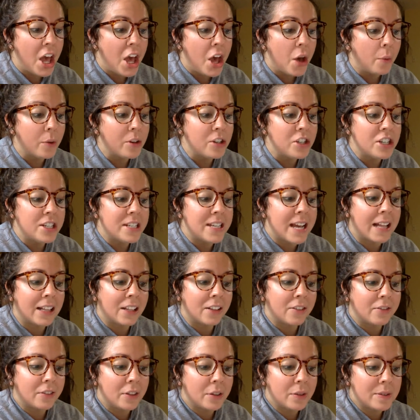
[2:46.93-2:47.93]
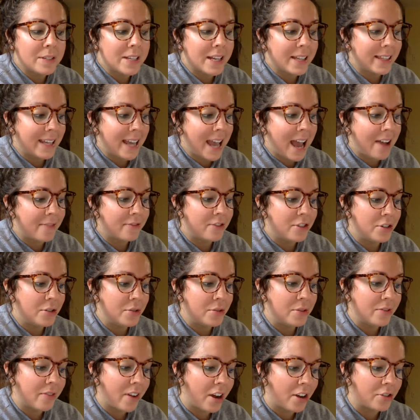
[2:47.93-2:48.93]
When she telephoned on the
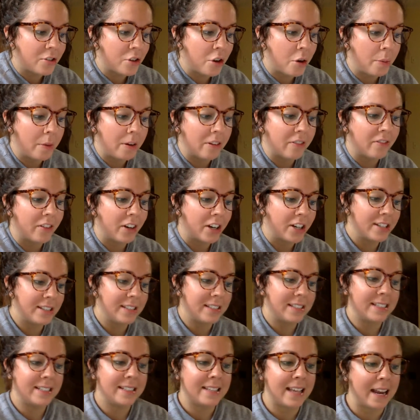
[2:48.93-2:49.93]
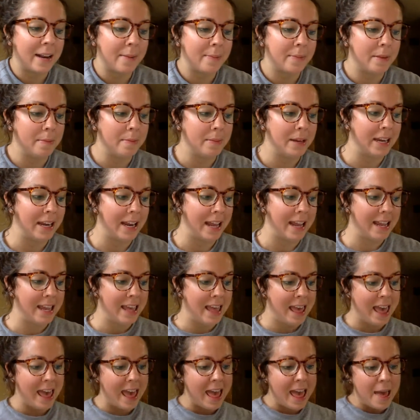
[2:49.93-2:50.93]
afternoon of October 1st to set up the meeting,
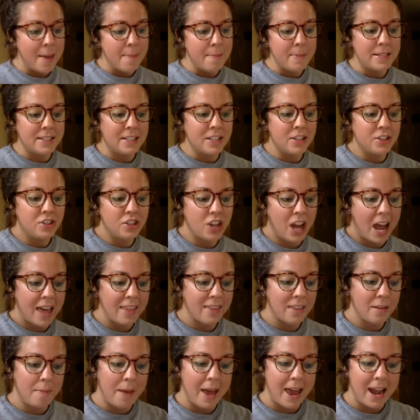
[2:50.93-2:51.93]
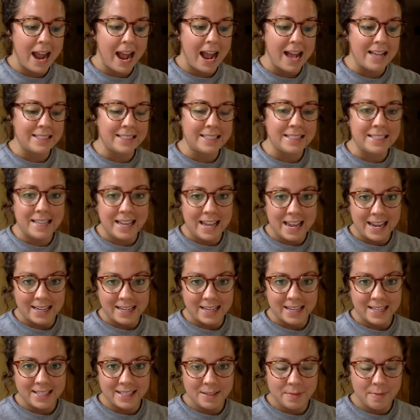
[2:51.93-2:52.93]
Mrs. Chatham had asked
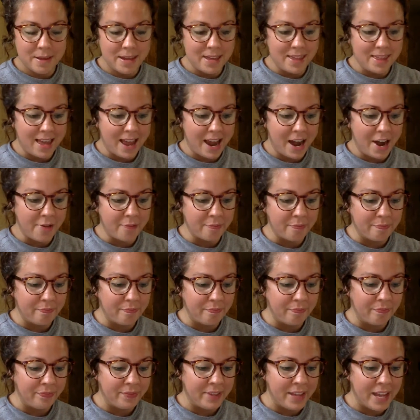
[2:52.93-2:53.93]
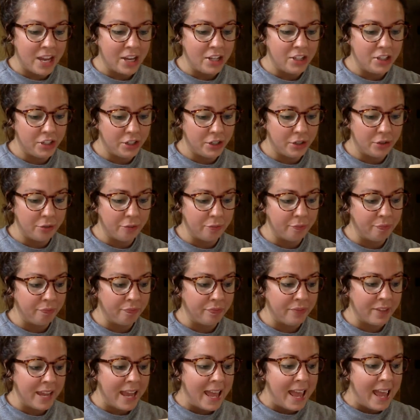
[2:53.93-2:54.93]
Nick to be there, too.
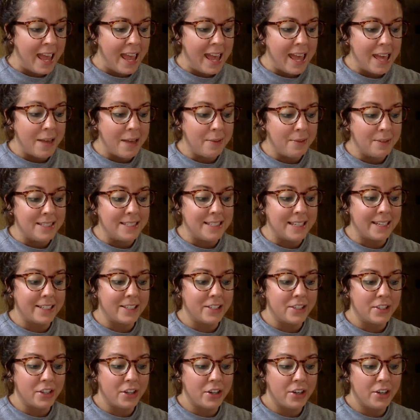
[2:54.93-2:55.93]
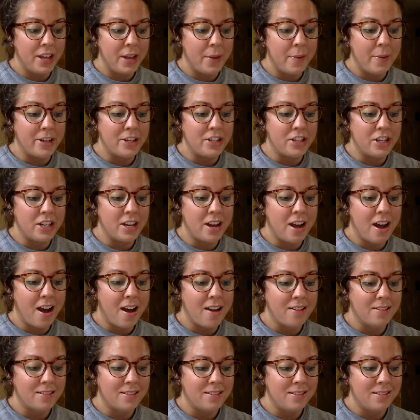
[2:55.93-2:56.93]
It was 6:30 when she
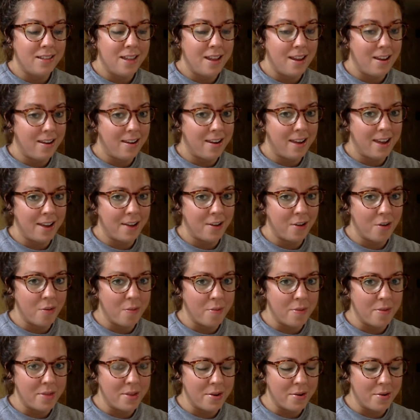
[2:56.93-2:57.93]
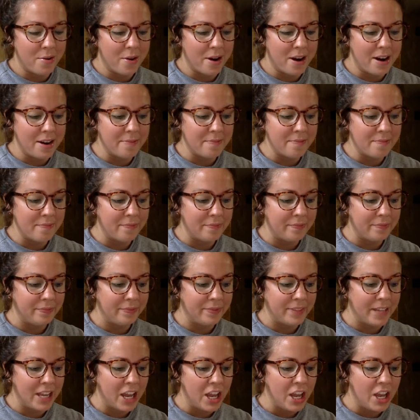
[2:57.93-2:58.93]
knocked, and Nick opened the door.
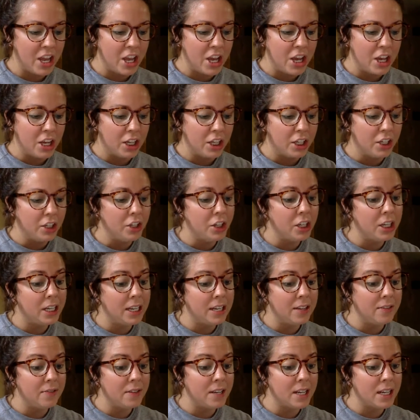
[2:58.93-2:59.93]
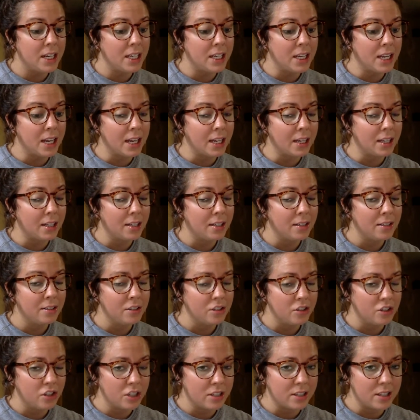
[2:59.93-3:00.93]
"Good evening, Nick,"
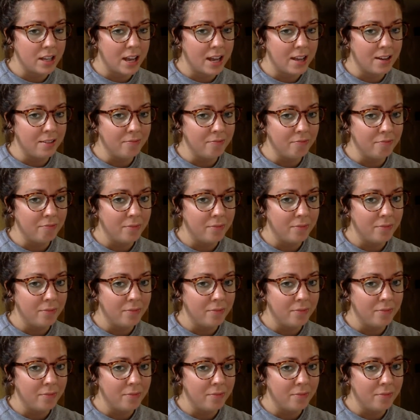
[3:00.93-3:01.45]
she said.